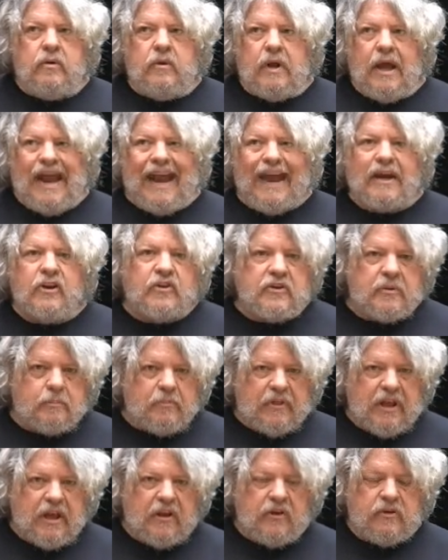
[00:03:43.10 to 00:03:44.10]
handle some
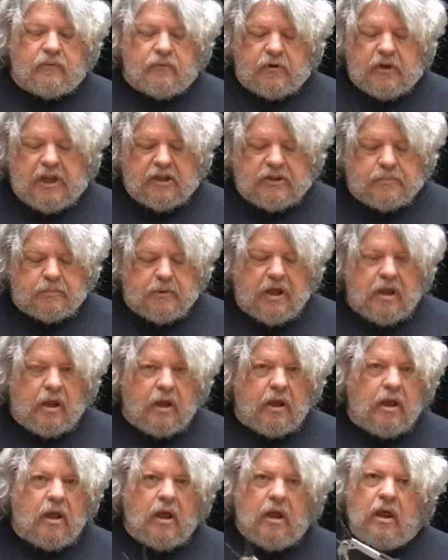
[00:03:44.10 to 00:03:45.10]
things if it needs be.
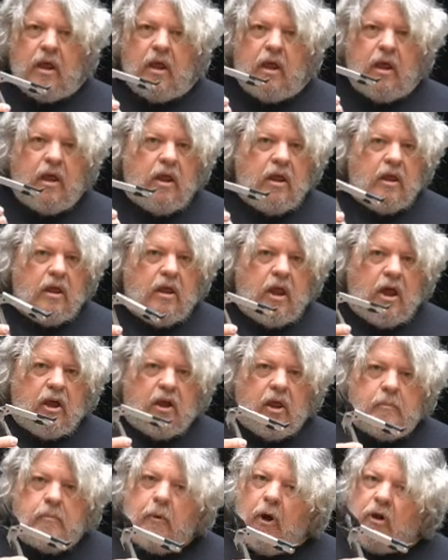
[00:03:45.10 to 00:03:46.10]
A
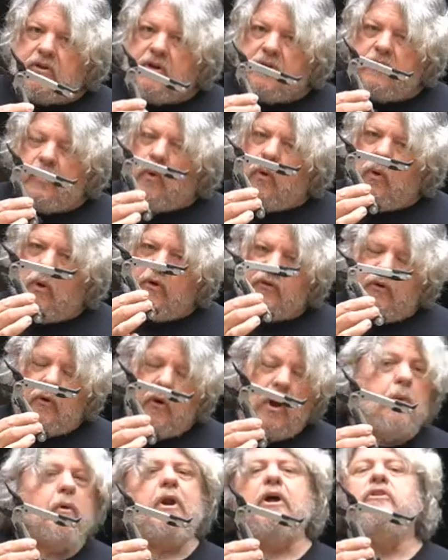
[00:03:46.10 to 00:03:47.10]
good multi-tool is a great one.